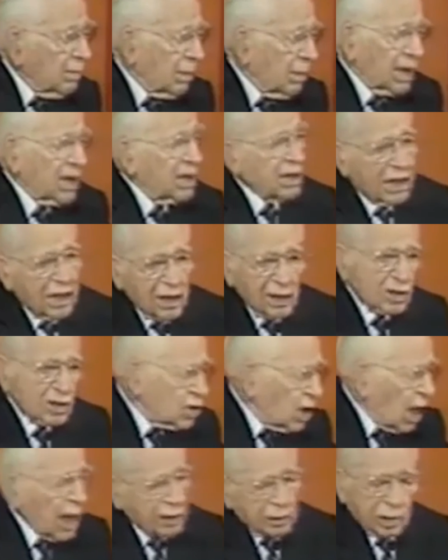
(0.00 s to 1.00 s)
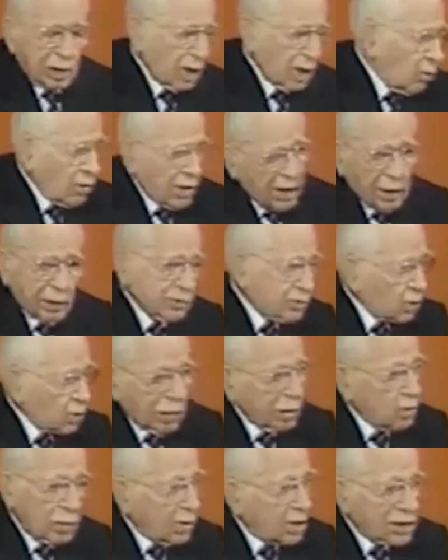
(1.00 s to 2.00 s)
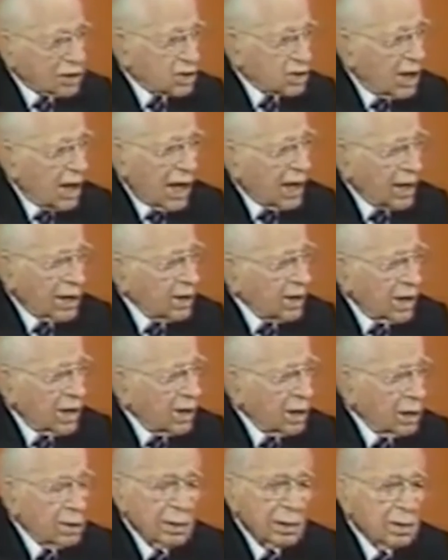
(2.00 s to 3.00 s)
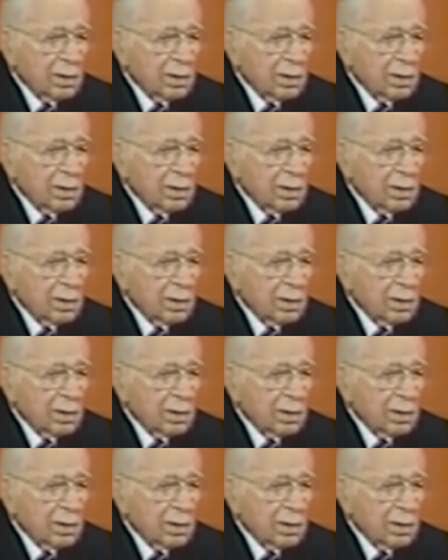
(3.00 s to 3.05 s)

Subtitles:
But it is not the real true Christianity,